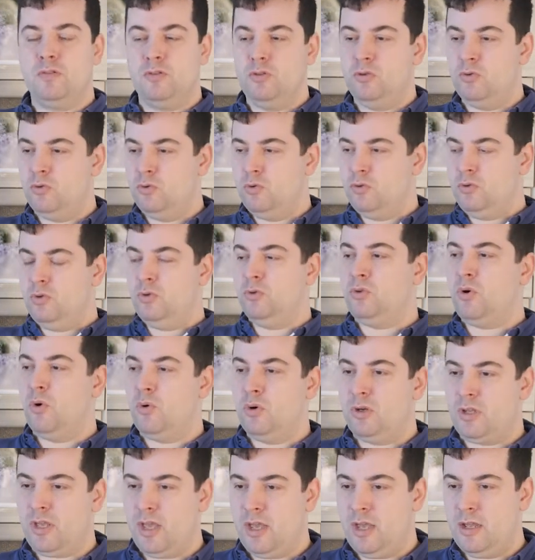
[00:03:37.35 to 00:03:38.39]
You
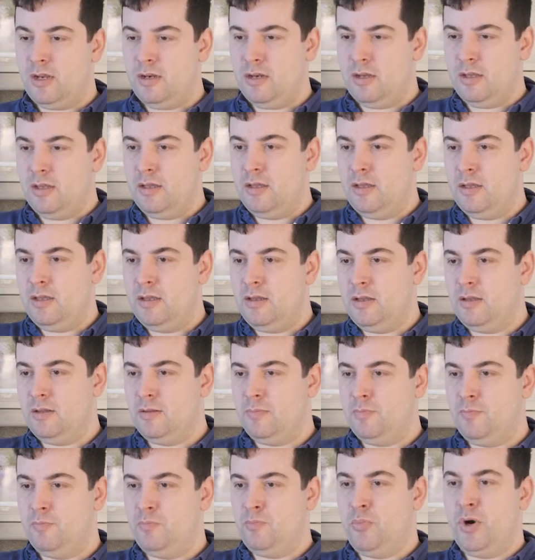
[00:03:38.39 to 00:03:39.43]
don't can
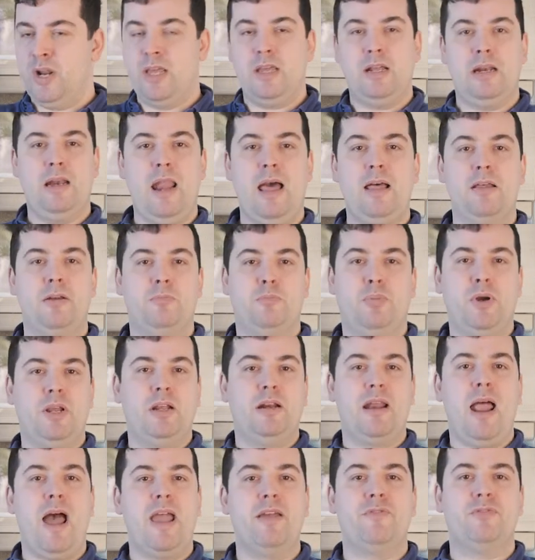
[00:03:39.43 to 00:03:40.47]
bring
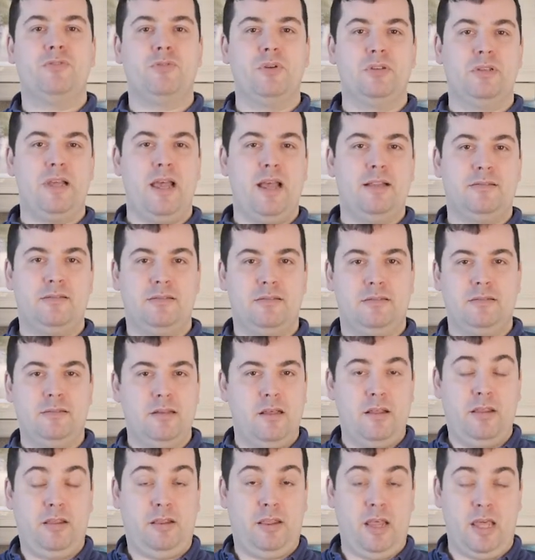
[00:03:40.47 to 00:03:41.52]
life to that
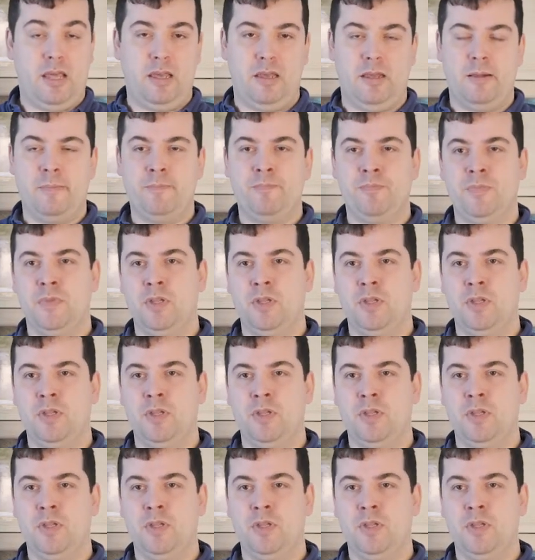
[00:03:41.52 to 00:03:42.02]
thing.